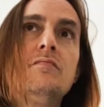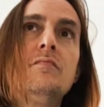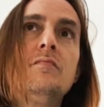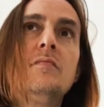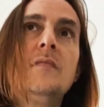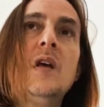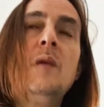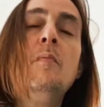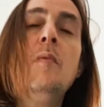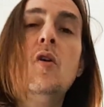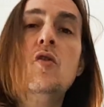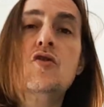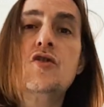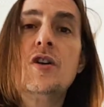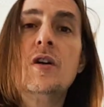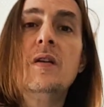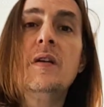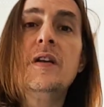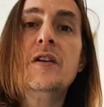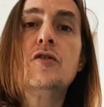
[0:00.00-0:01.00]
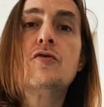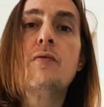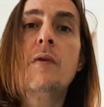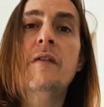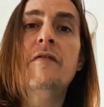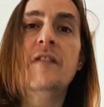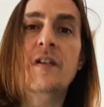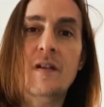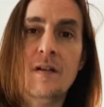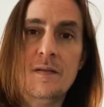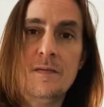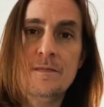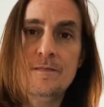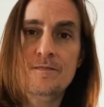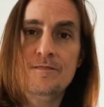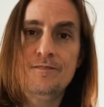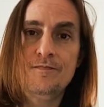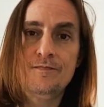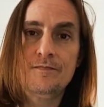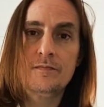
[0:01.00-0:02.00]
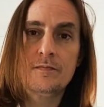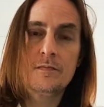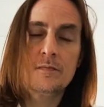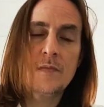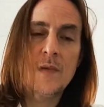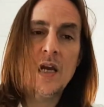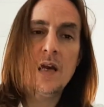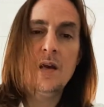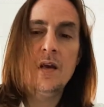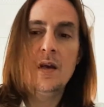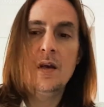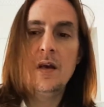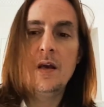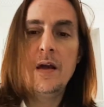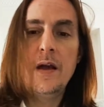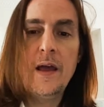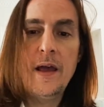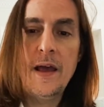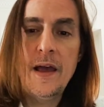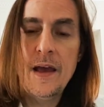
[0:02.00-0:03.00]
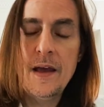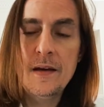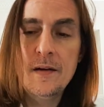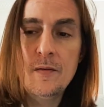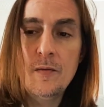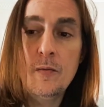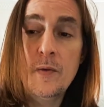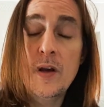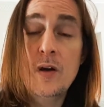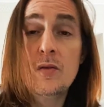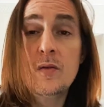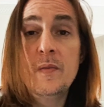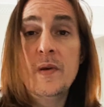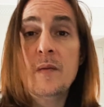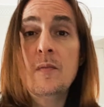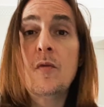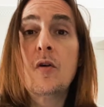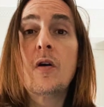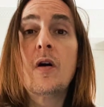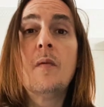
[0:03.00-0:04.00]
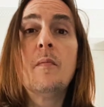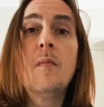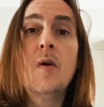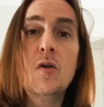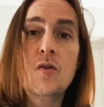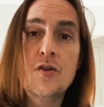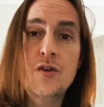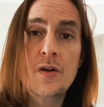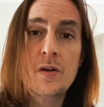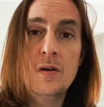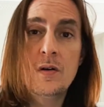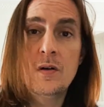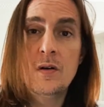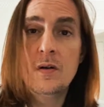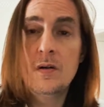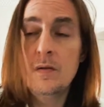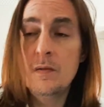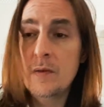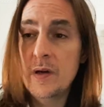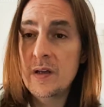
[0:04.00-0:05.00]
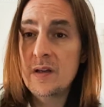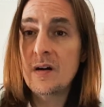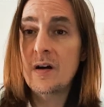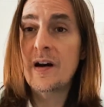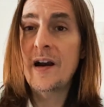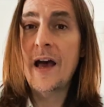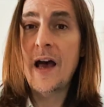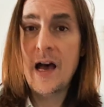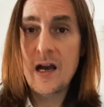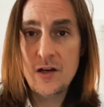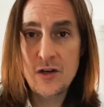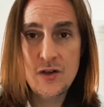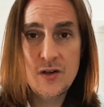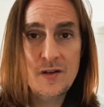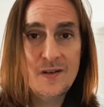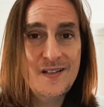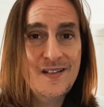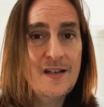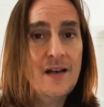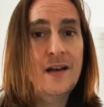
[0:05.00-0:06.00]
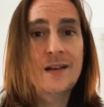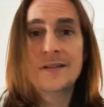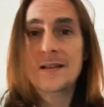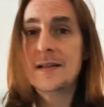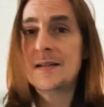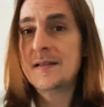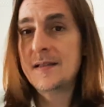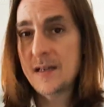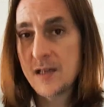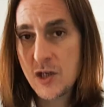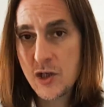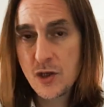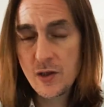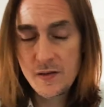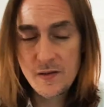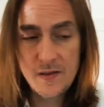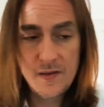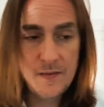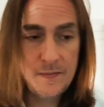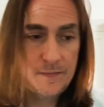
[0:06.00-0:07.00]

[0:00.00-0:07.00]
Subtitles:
emotionally driven, and we could be more emotional with our actions and decisions.